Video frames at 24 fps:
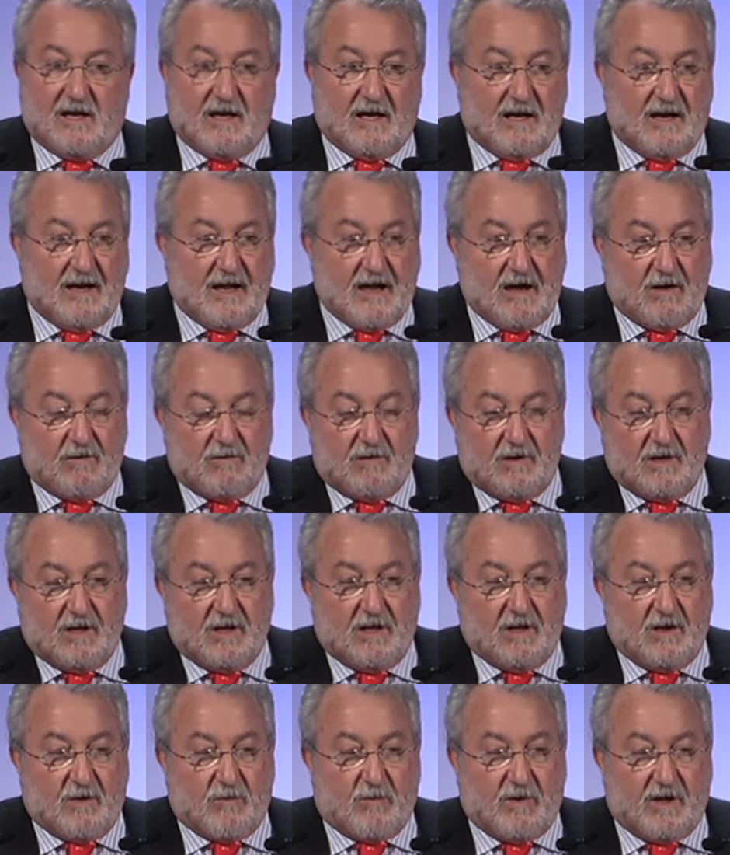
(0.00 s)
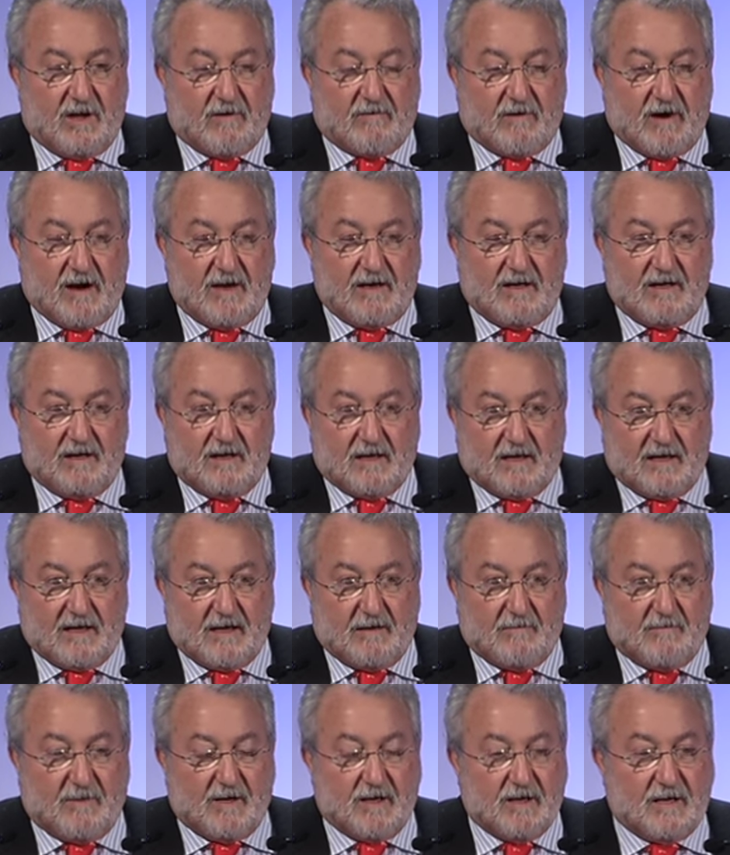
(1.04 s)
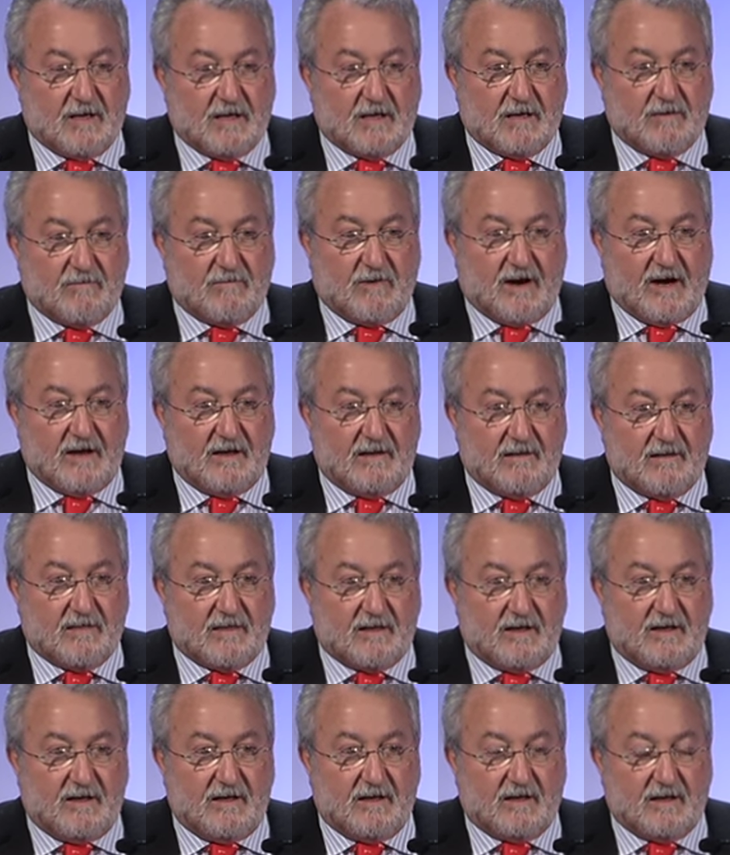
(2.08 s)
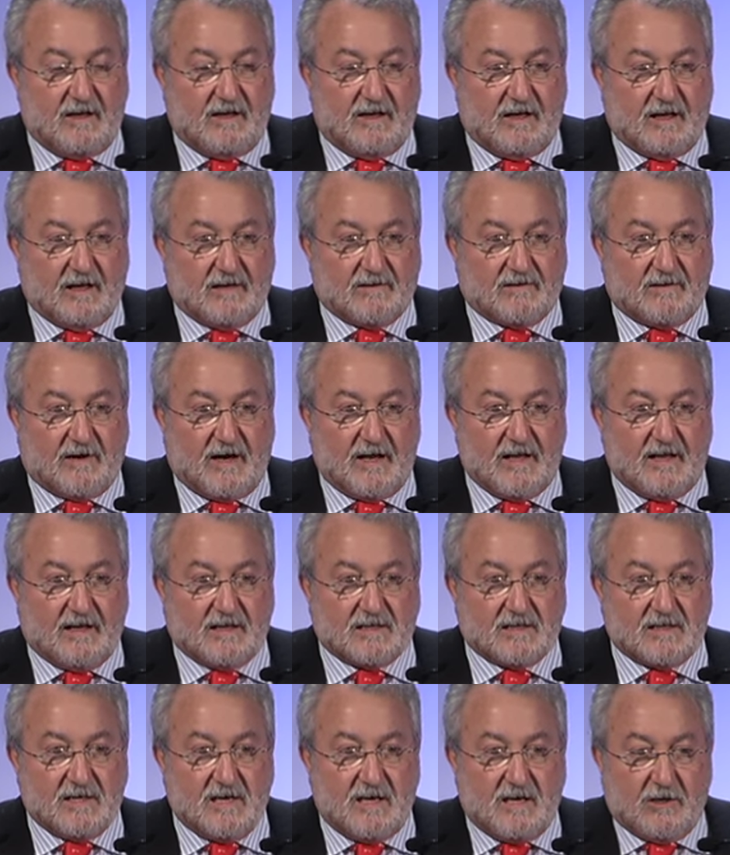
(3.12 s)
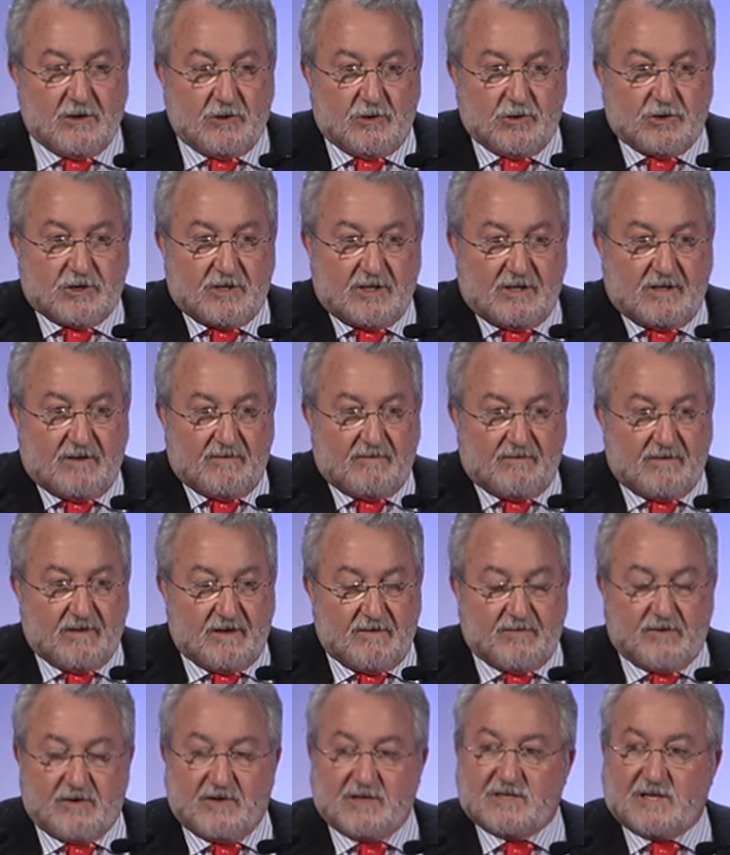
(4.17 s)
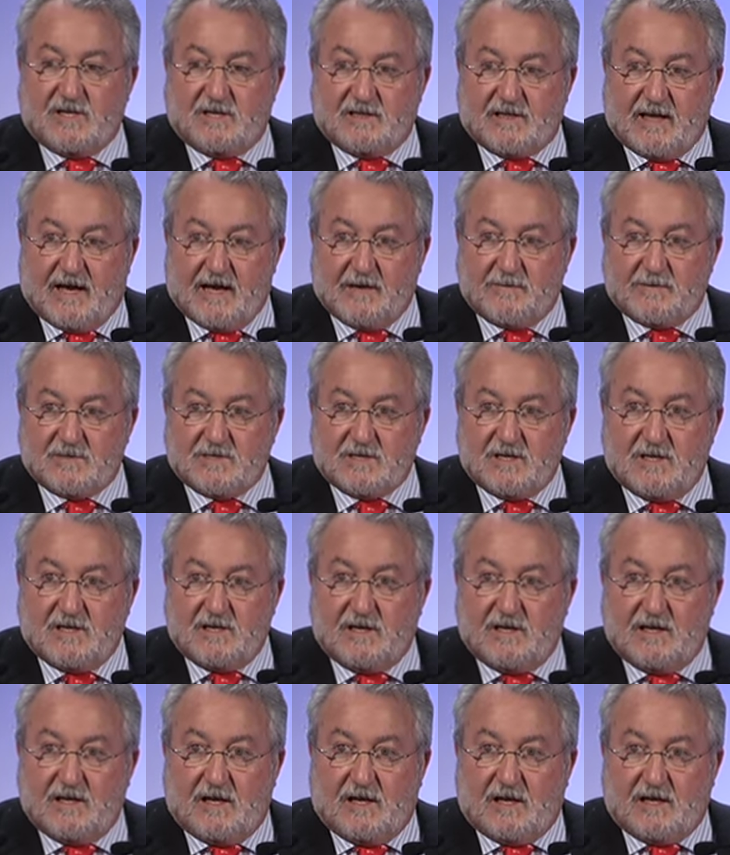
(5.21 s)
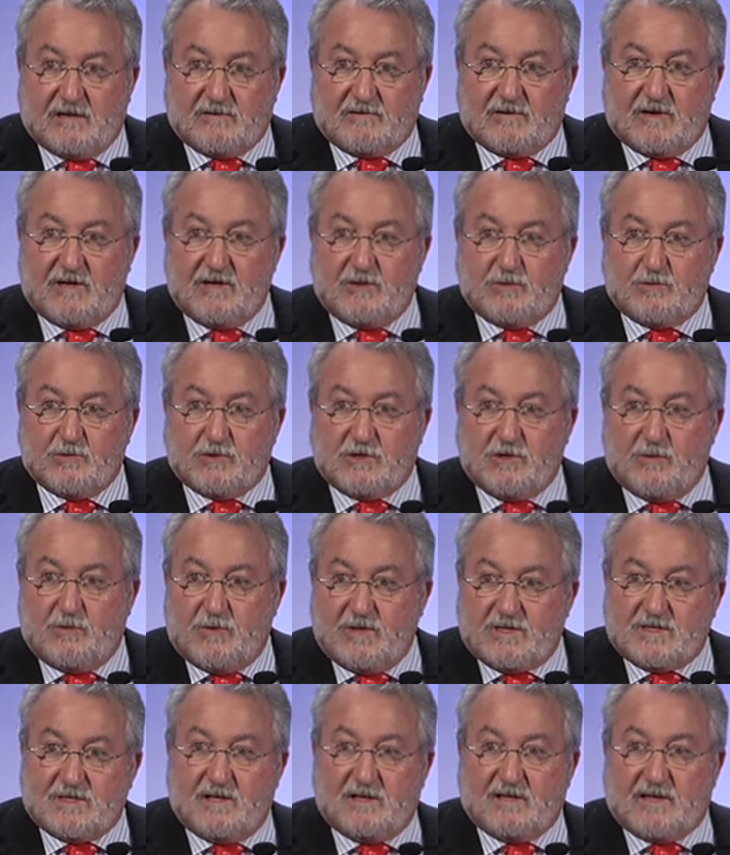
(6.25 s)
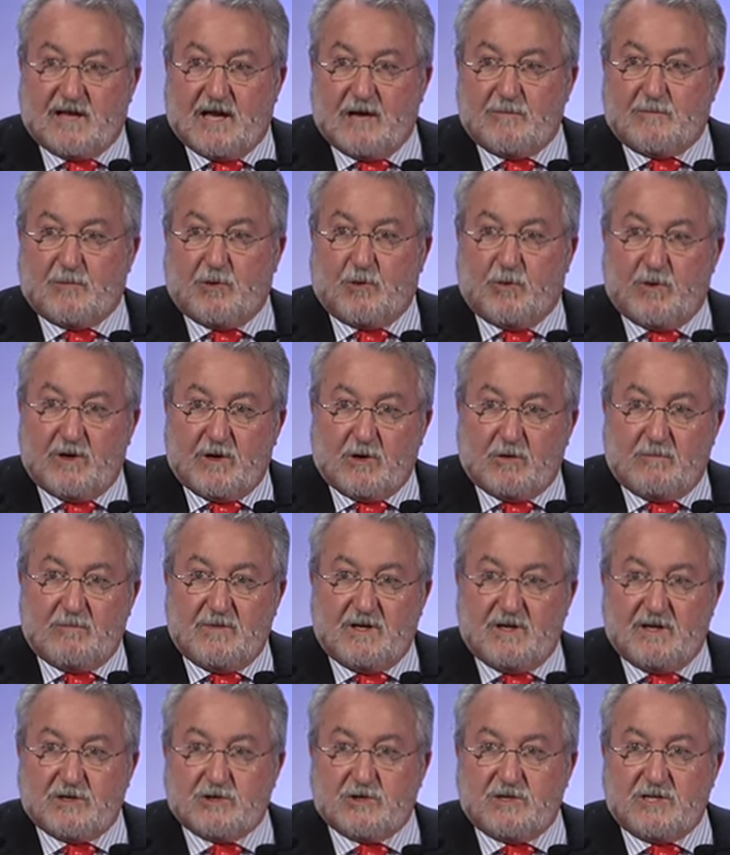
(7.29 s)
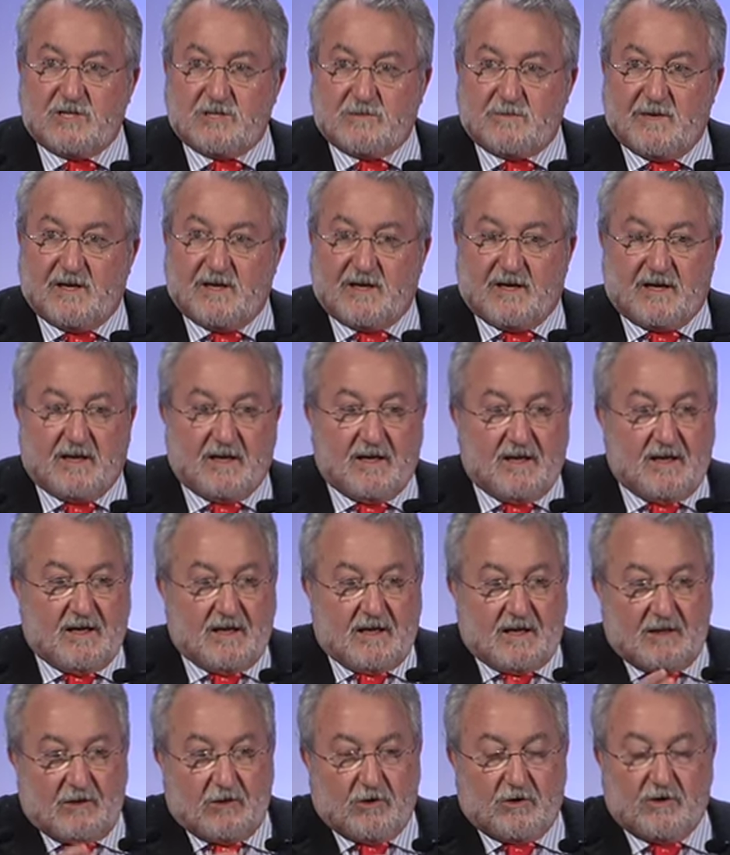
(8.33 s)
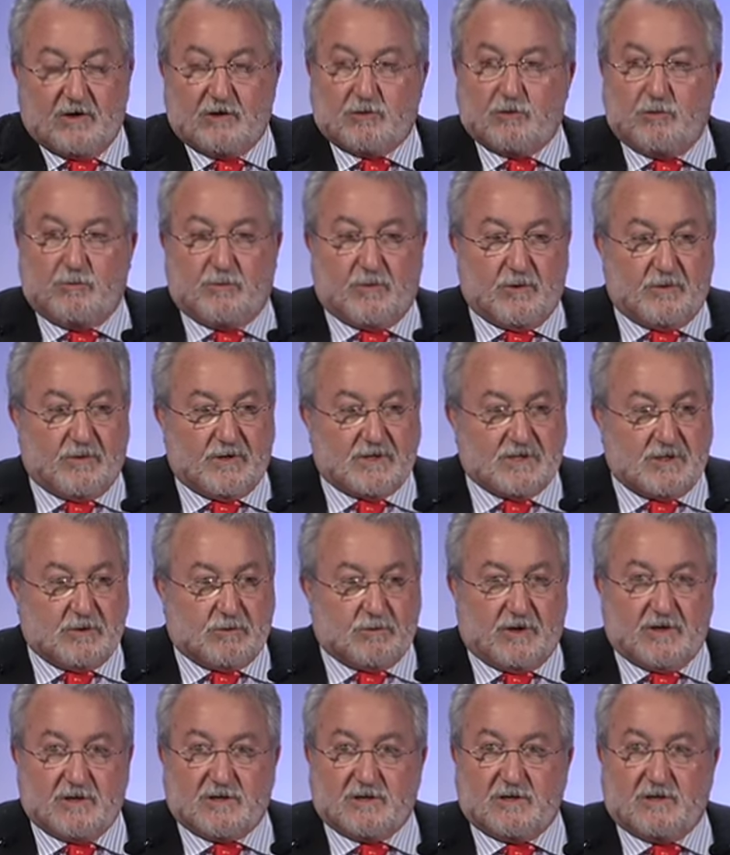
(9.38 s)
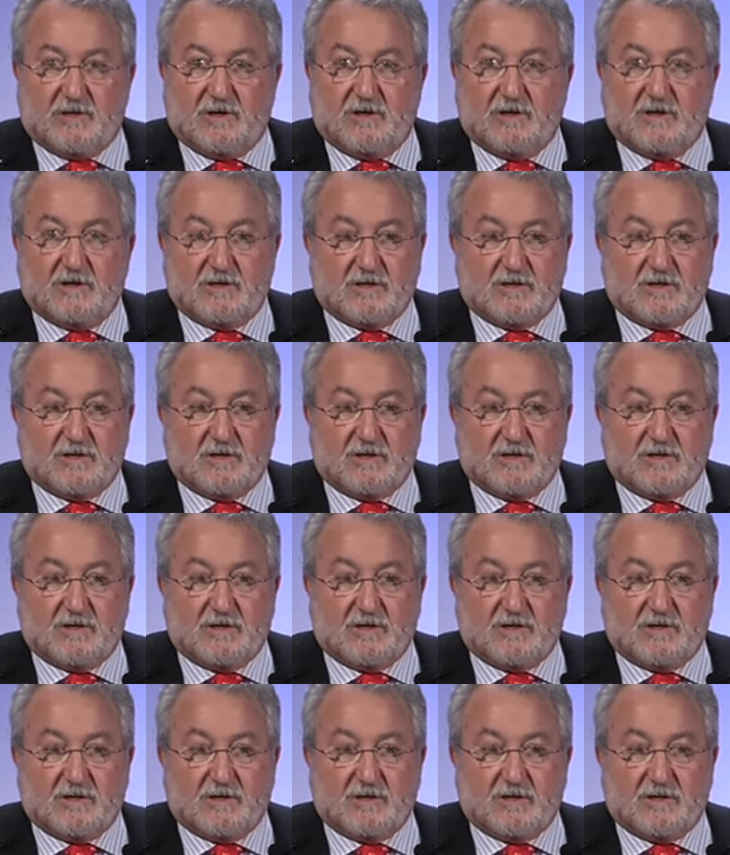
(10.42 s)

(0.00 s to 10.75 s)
And now we are running, I am running 3 clinical trials using different cell types and trying to see which cell type or which combination is better in order to improve the situation.